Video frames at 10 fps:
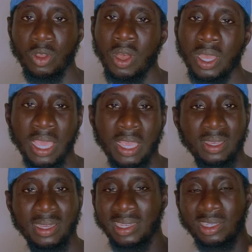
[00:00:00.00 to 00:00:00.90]

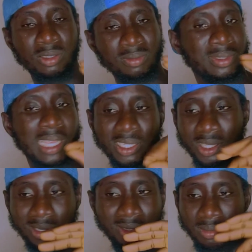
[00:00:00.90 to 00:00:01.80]
Okay?
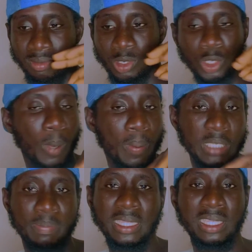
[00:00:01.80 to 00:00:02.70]
Just stop
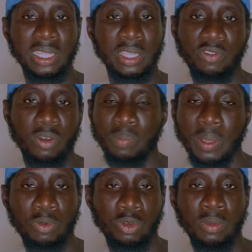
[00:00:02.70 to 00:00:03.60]
expecting things from
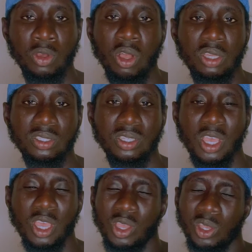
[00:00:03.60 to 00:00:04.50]
people, because
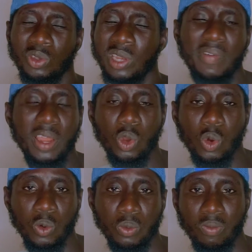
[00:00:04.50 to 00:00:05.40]
you never
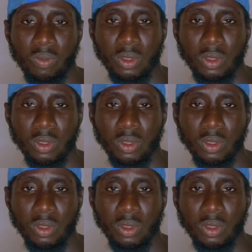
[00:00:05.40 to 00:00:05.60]
know.